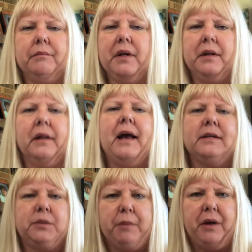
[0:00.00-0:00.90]
in the
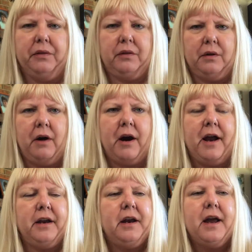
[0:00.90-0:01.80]
last month, all
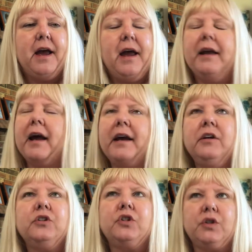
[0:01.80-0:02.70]
right? And I
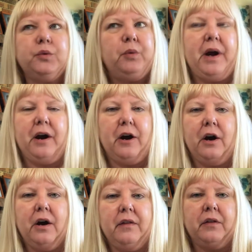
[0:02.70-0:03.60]
could
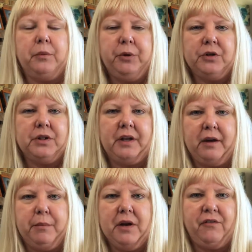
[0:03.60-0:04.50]
swear that the person gave me a